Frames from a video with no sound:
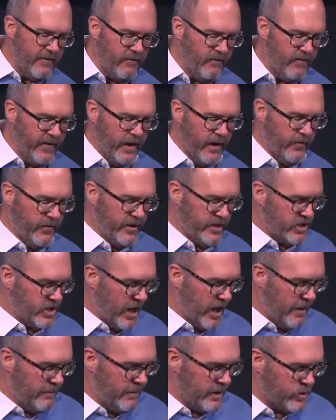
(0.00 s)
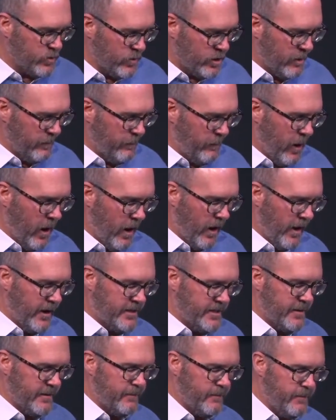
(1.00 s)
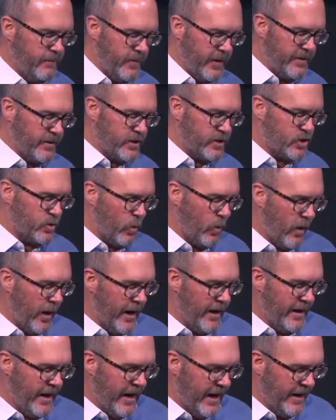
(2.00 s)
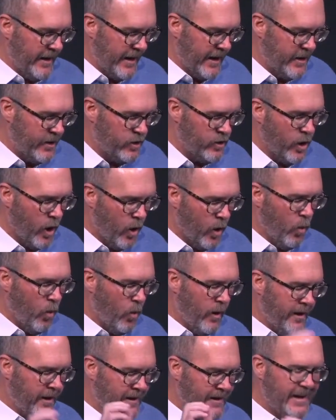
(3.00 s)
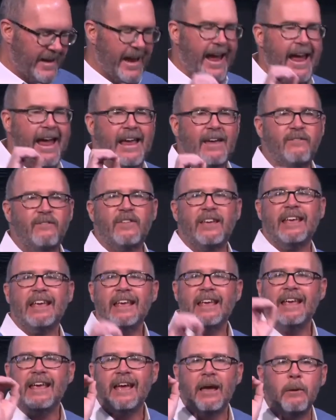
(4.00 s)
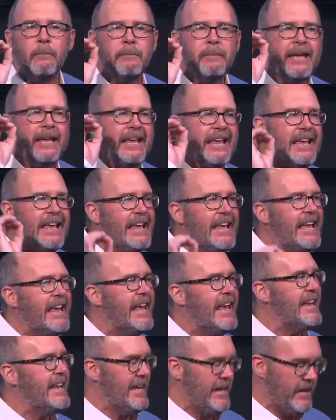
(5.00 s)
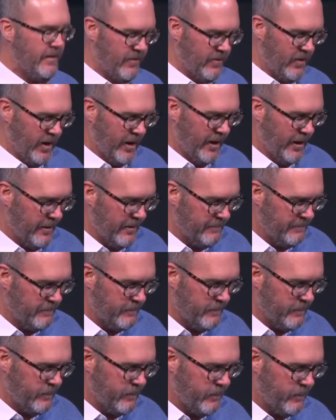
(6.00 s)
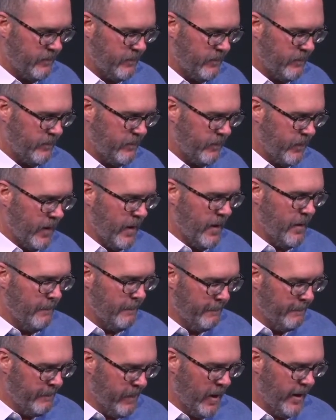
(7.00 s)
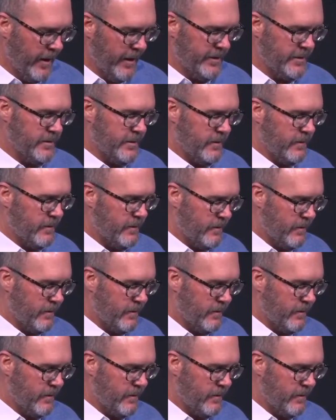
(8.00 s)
have filled the stomachs with the pods that the swine ate, and no one gave him anything. But